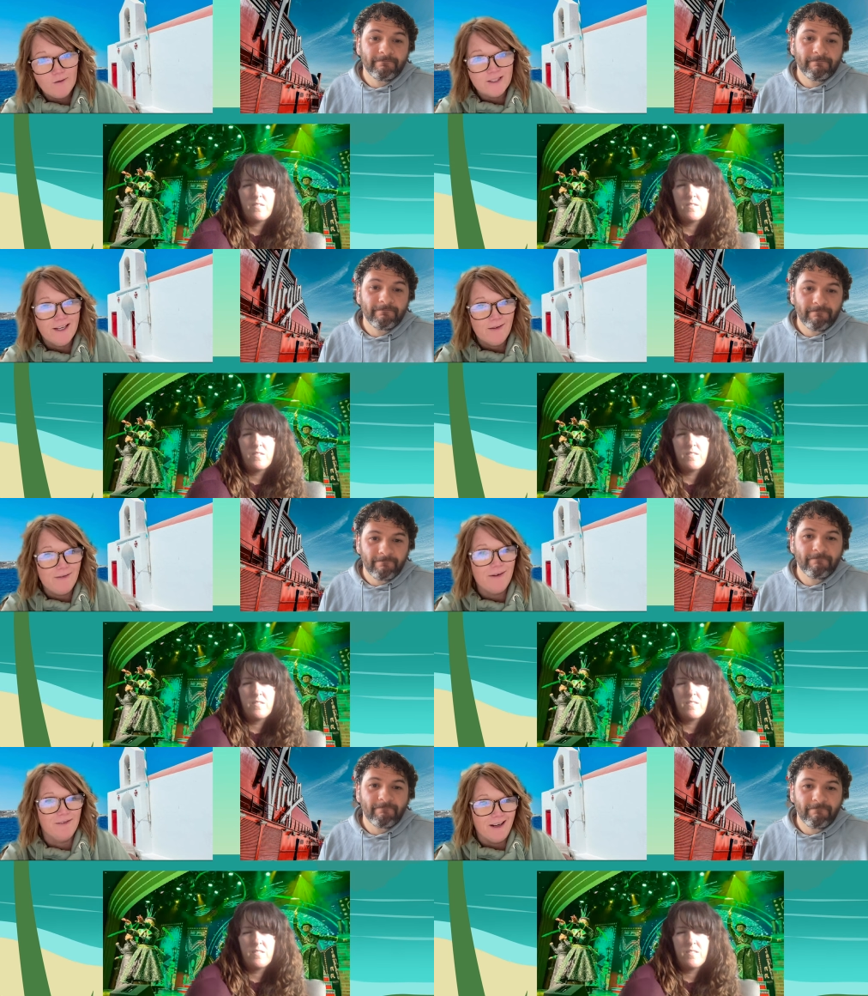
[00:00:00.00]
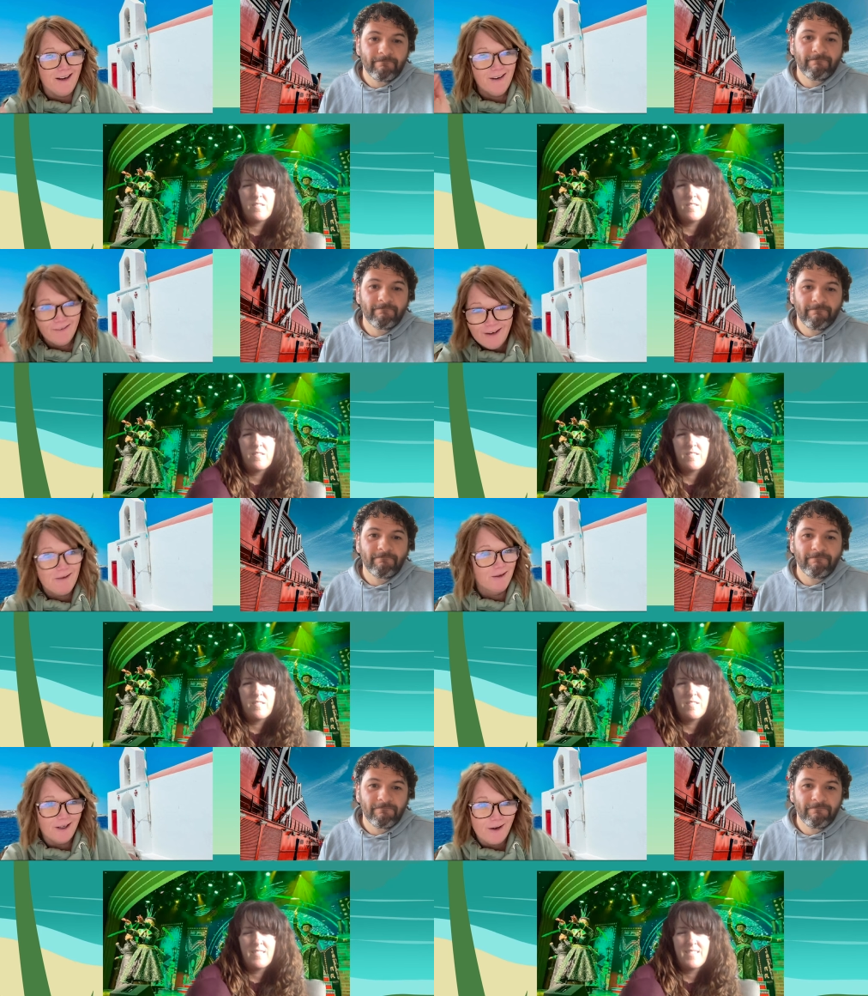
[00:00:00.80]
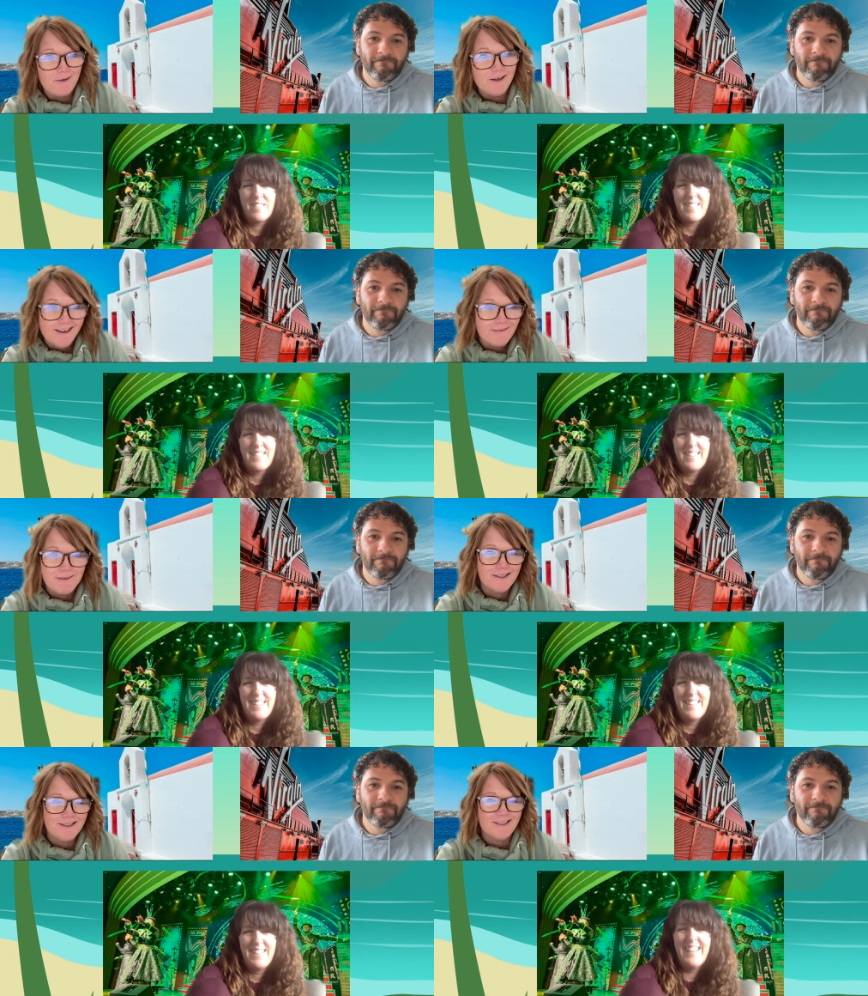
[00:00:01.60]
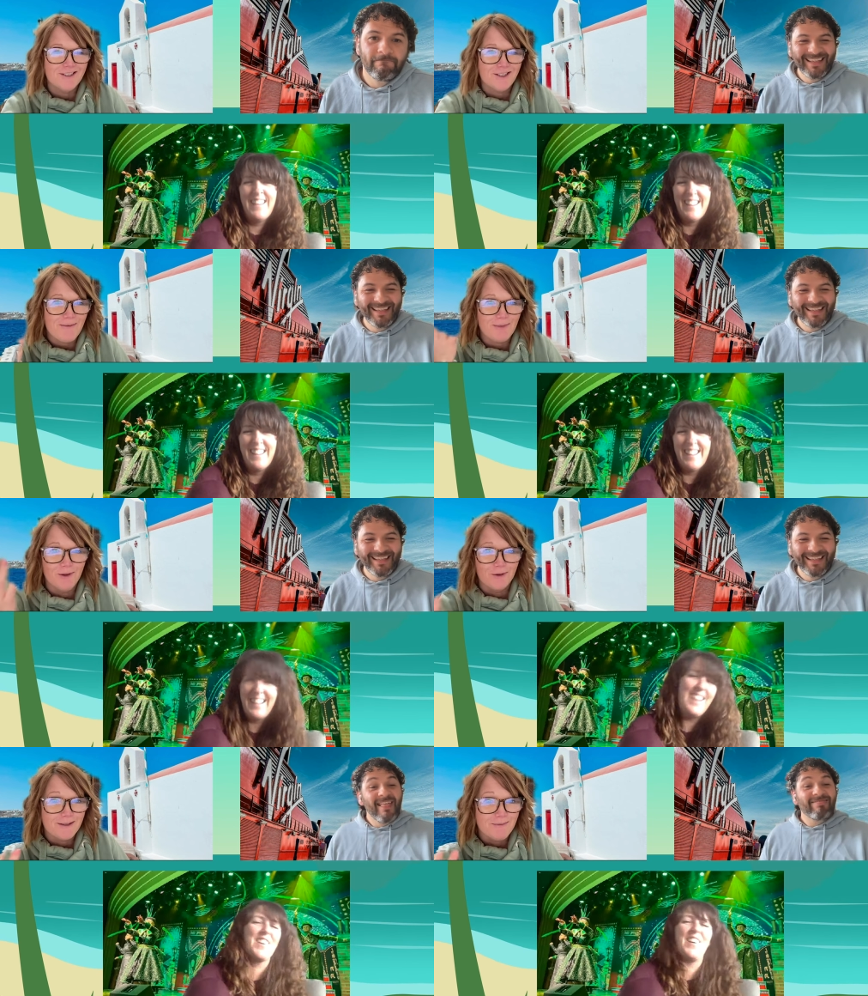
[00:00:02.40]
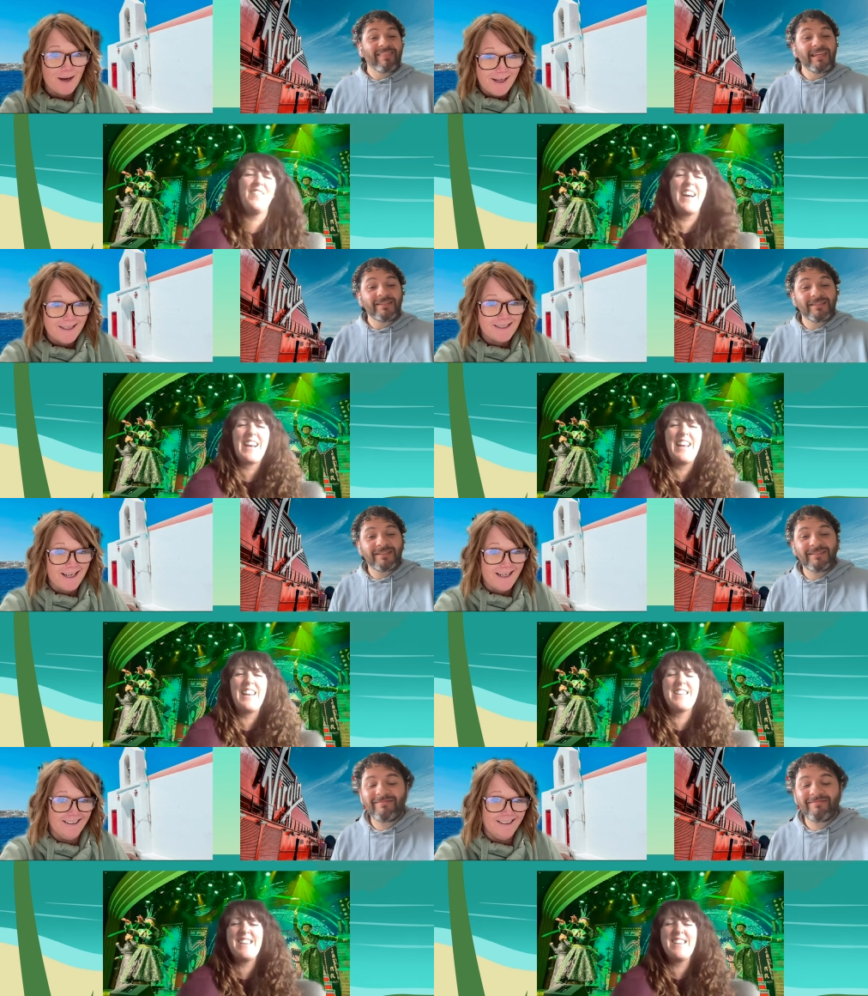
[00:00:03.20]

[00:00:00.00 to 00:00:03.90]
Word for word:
Speaker 1: and I, I've just hit fifty and I really want to go on it. And the thing